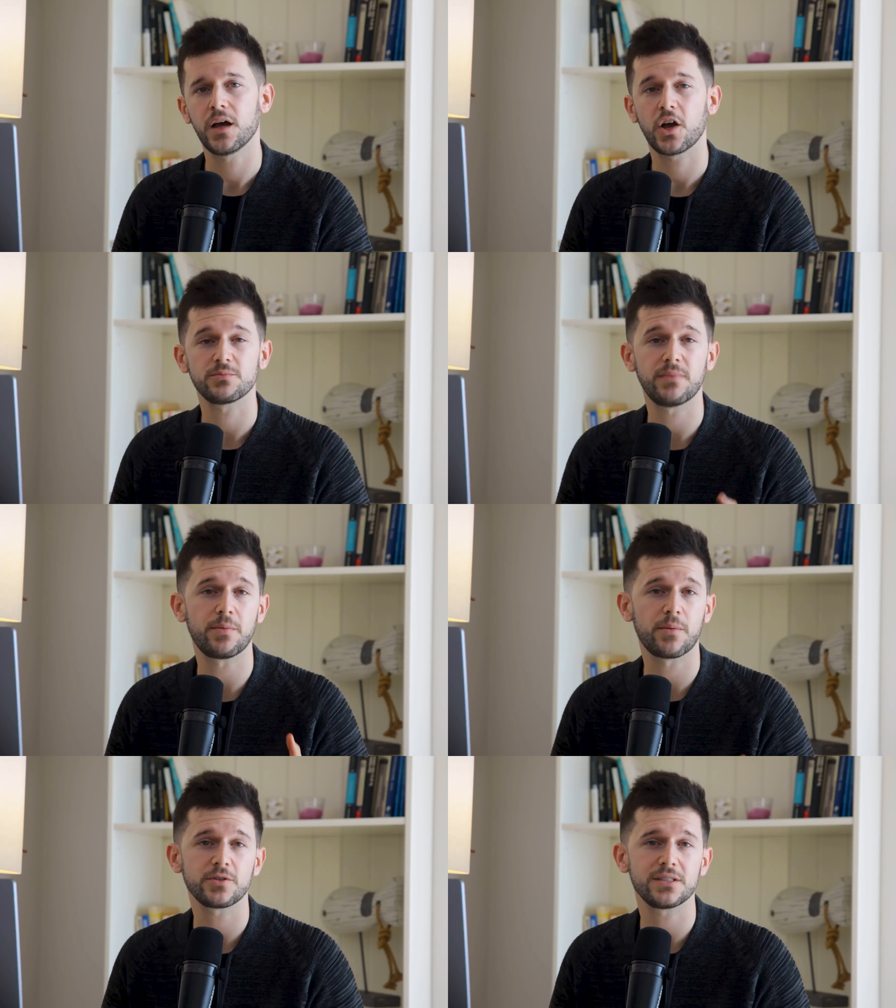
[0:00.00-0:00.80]
Because my
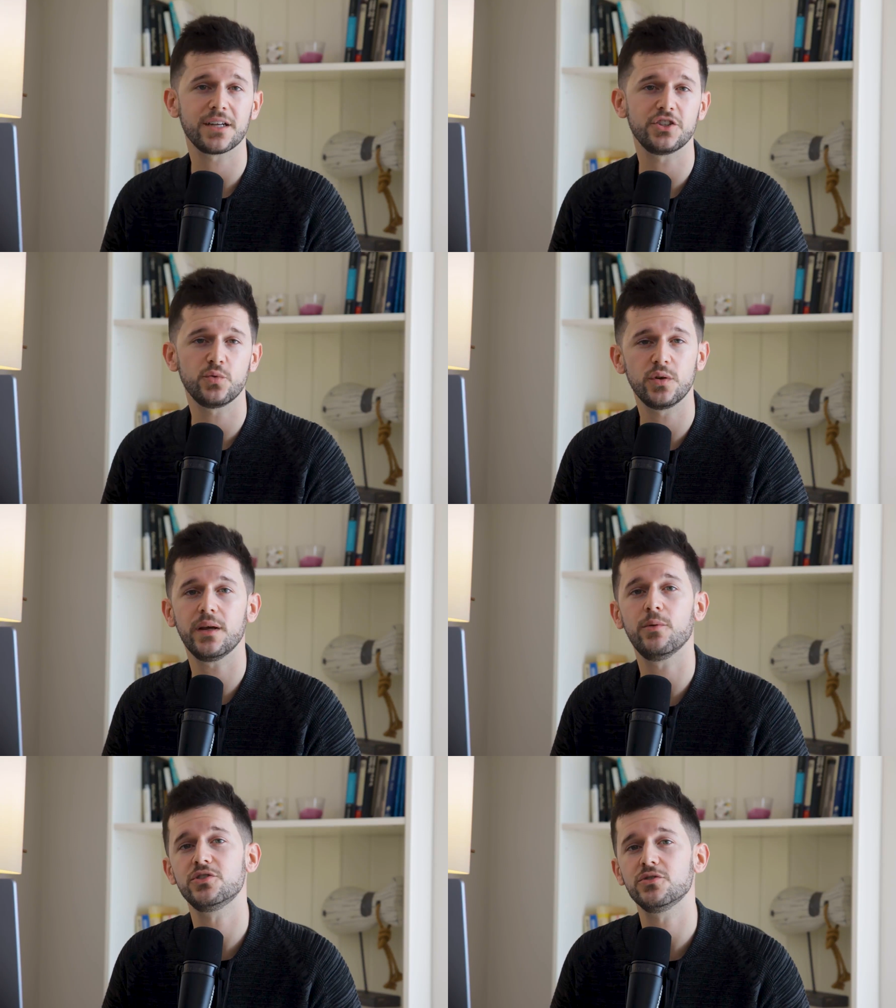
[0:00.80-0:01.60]
purpose is that you will be
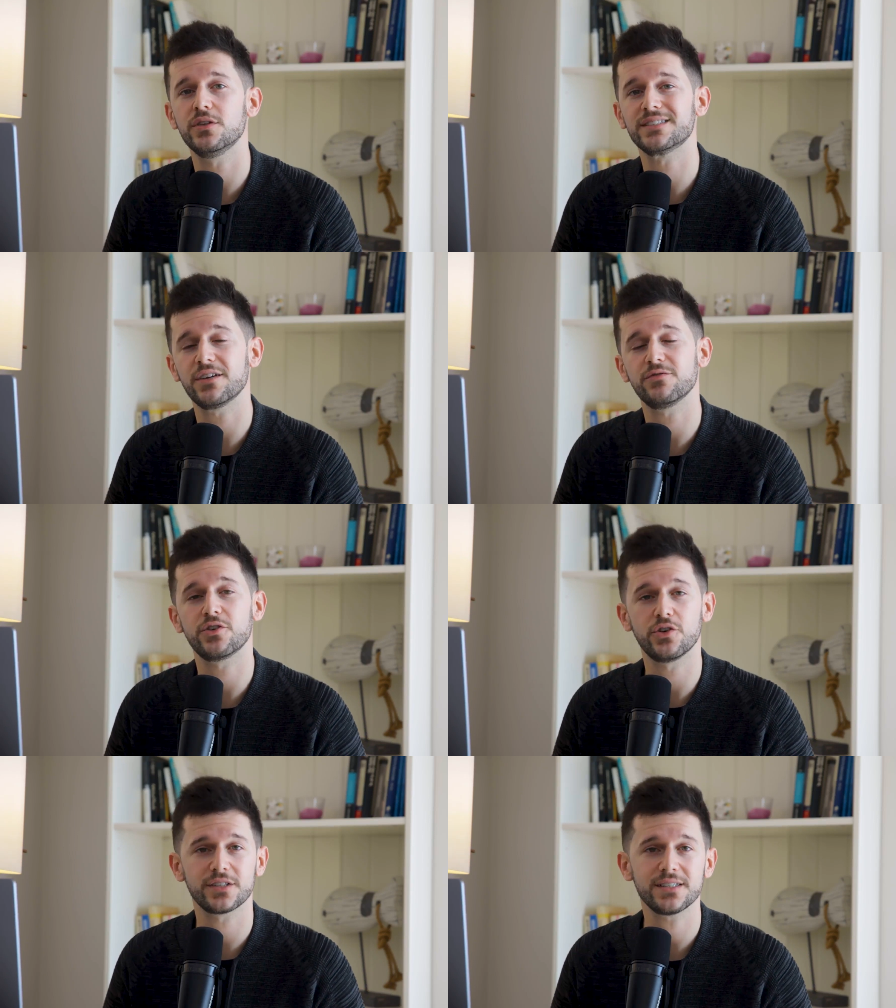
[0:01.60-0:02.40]
able to do the same for
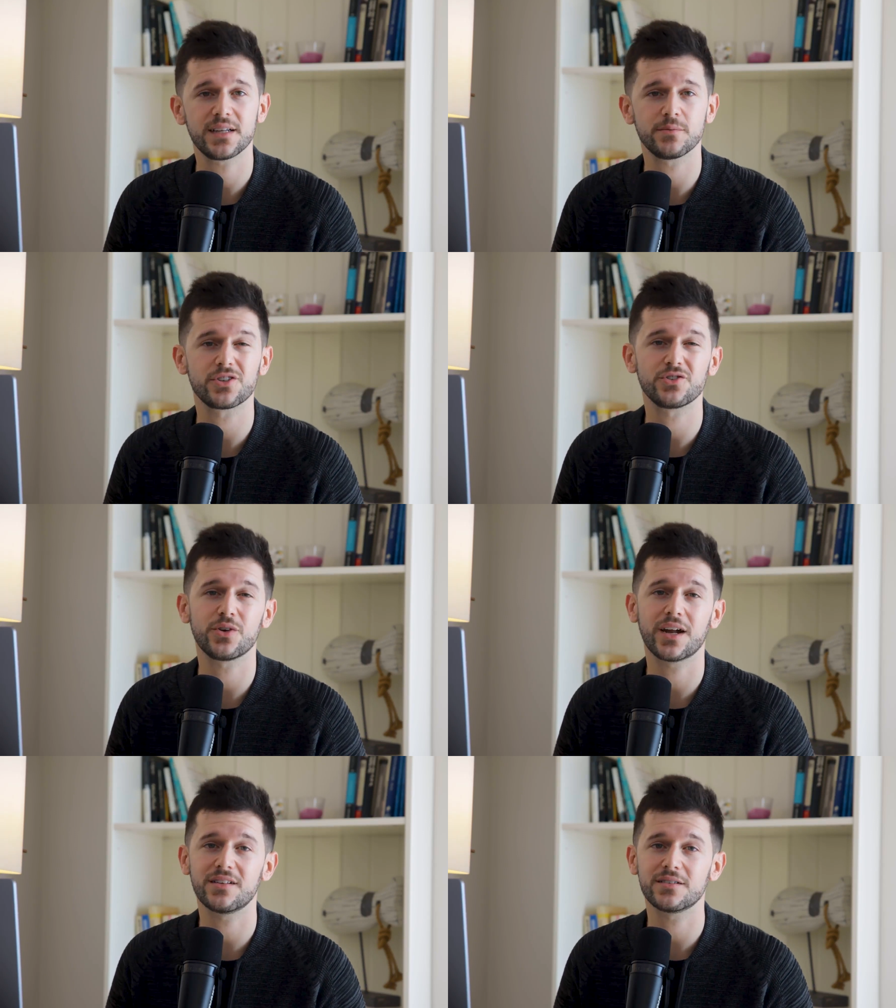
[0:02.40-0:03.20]
your system so you
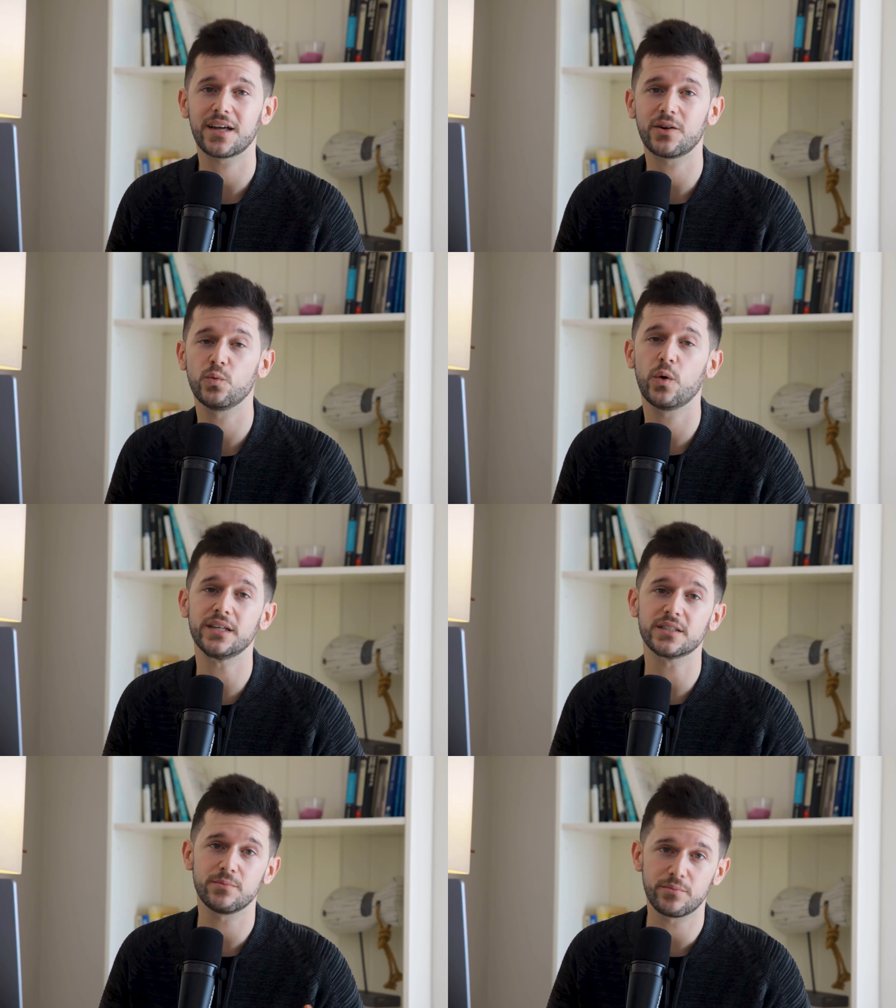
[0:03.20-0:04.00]
can understand what
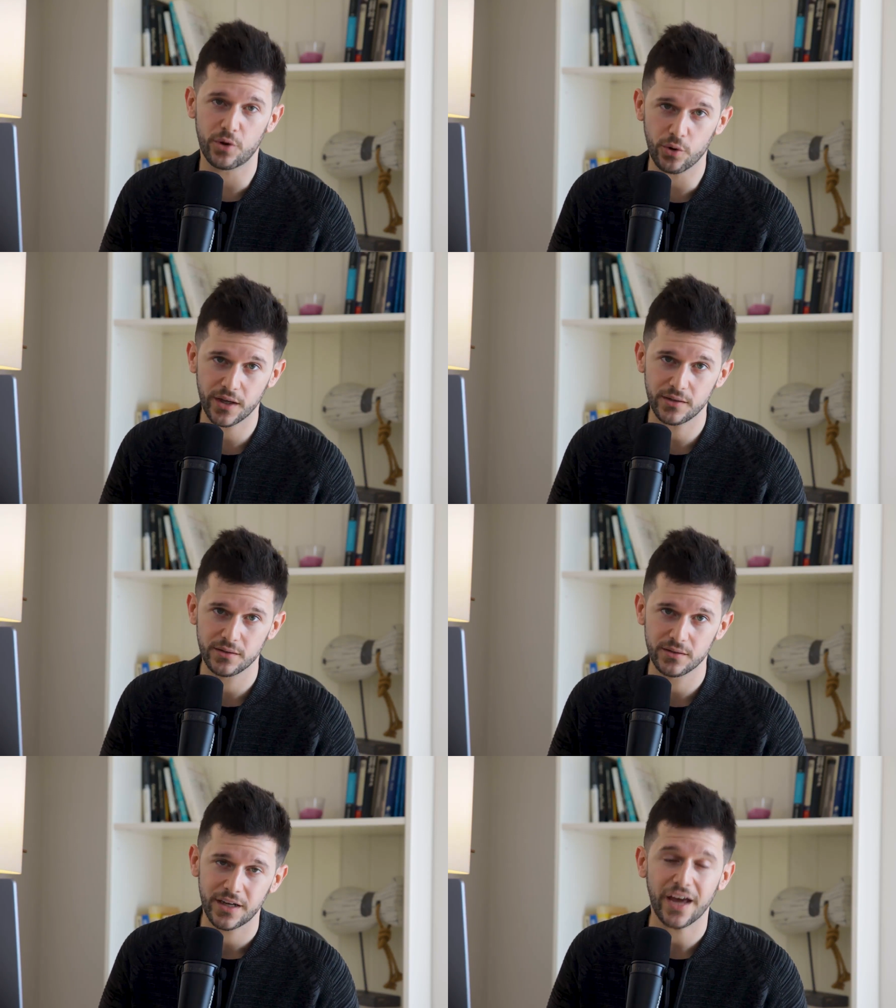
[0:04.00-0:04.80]
is broken
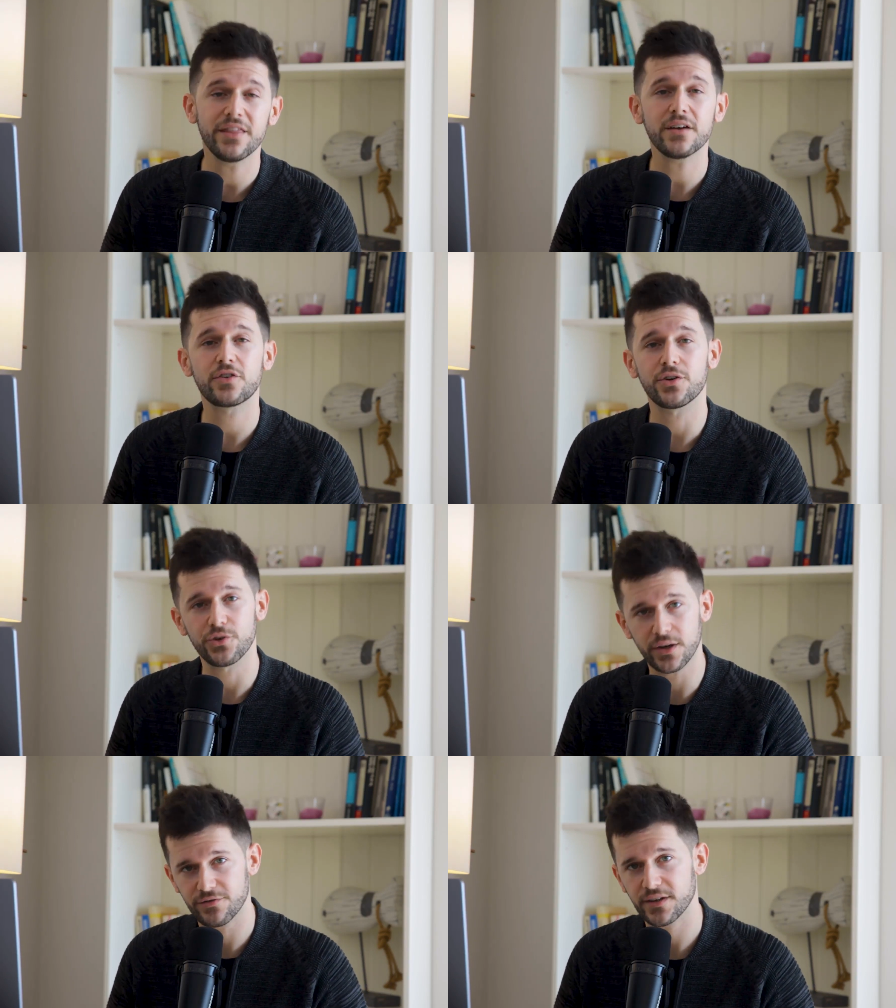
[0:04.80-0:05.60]
and therefore
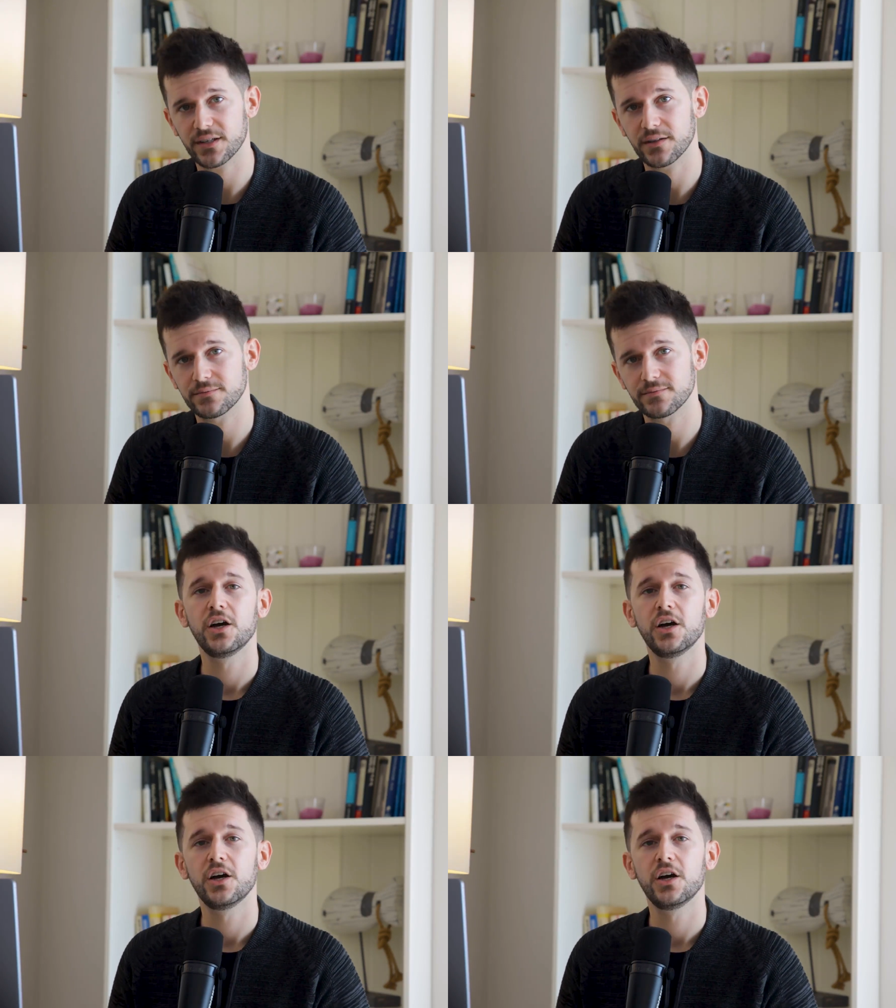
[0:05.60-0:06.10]
you can fix it.